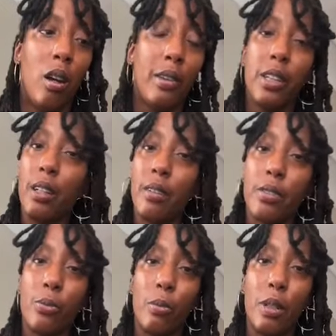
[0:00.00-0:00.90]
I think
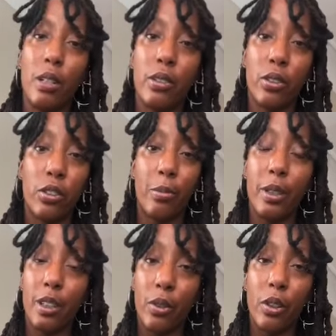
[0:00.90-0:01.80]
as a woman, it's
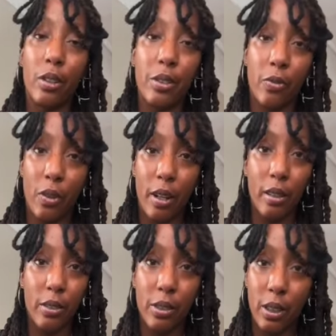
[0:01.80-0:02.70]
extremely difficult to
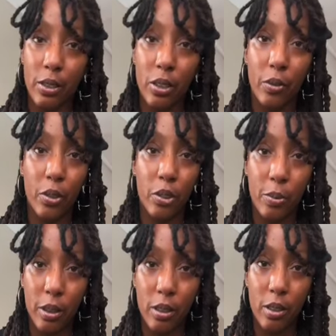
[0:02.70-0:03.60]
find good sex in the first
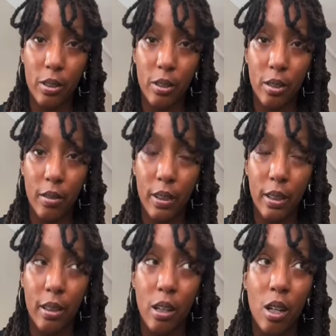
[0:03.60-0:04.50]
place, all
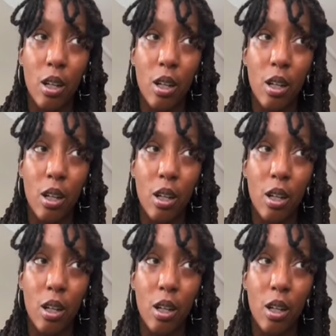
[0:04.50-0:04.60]
right?